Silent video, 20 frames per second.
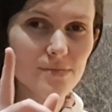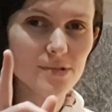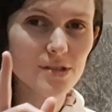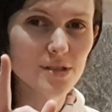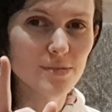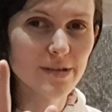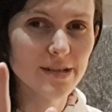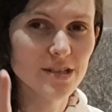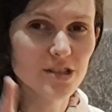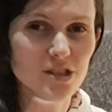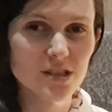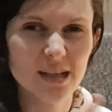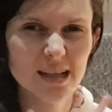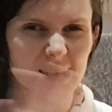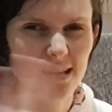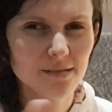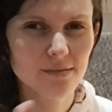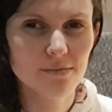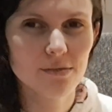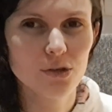to mention,
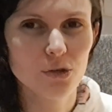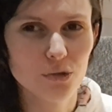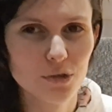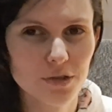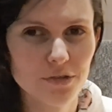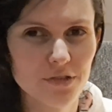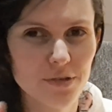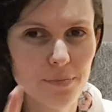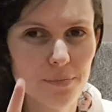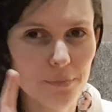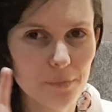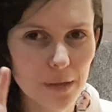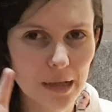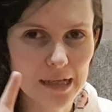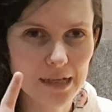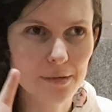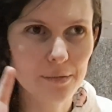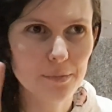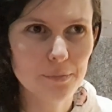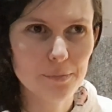like all of them,
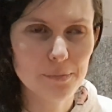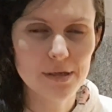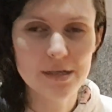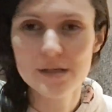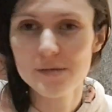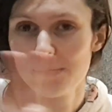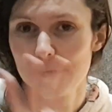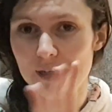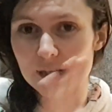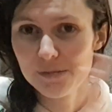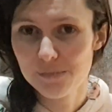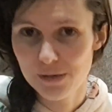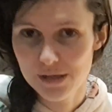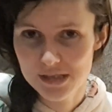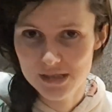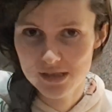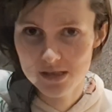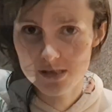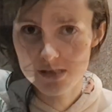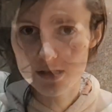like big main
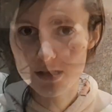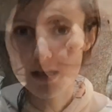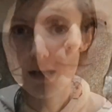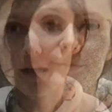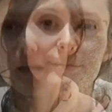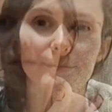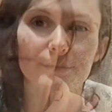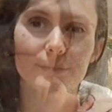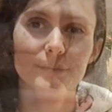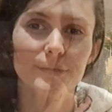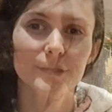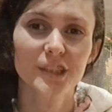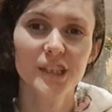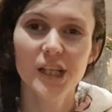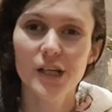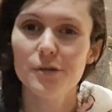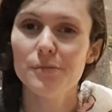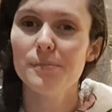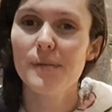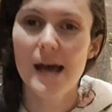presents.
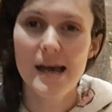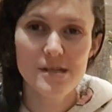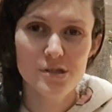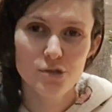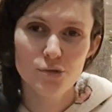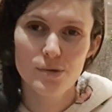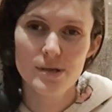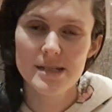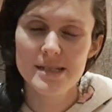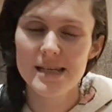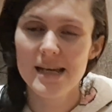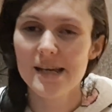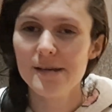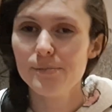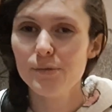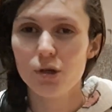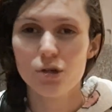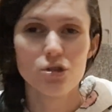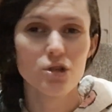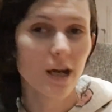So as always, I am
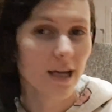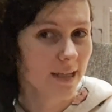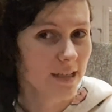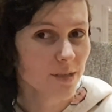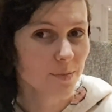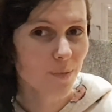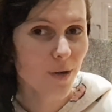not trying to